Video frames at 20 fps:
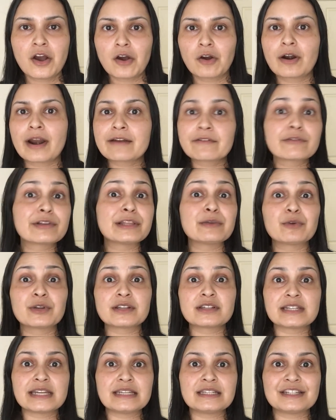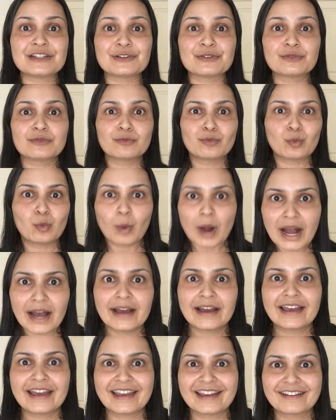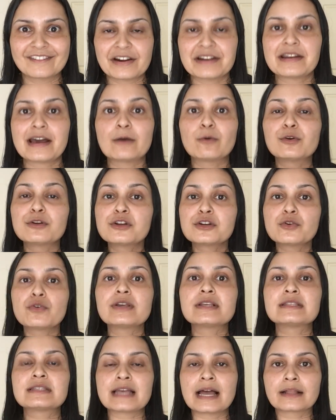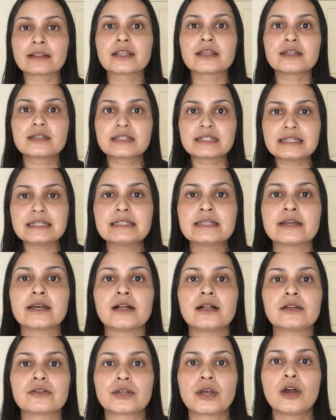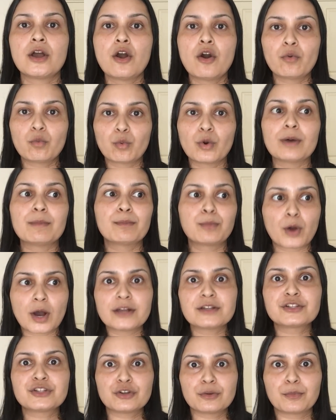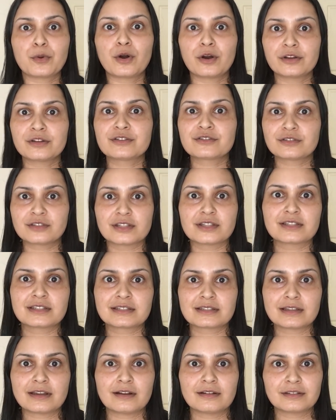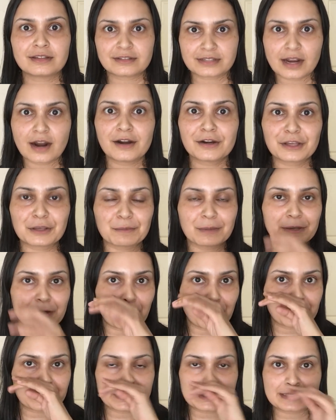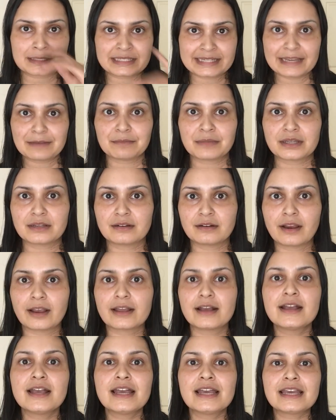Or I really want to date you. Why? Right? I want to know exactly the details what brought you upon to this this argument or this statement, right?